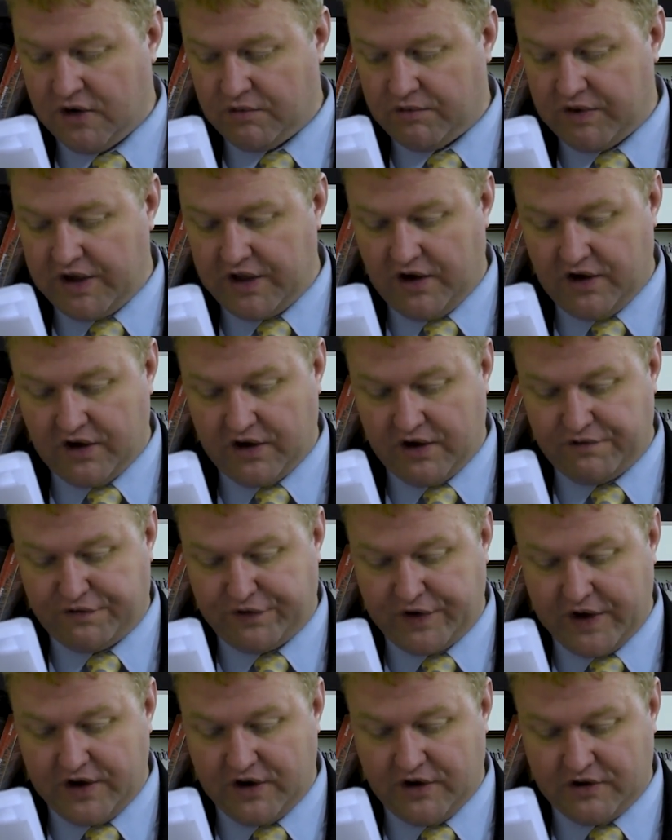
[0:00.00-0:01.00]
Rayong on
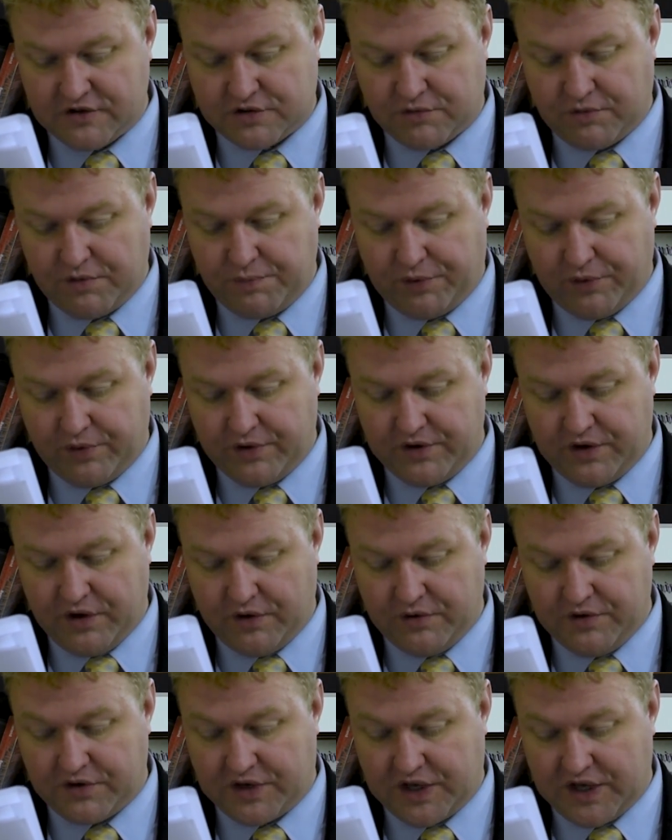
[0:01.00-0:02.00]
Friday also reported
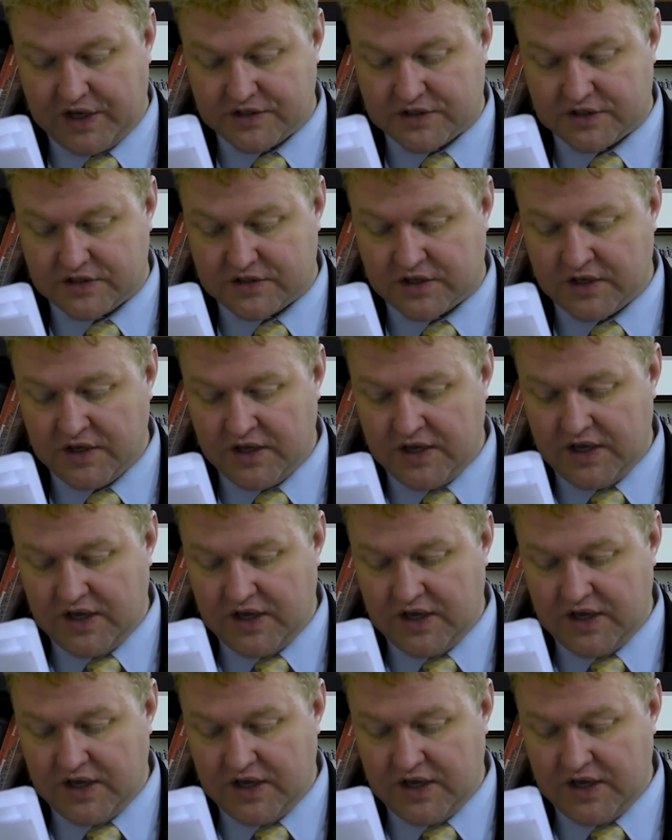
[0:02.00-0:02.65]
no new cases,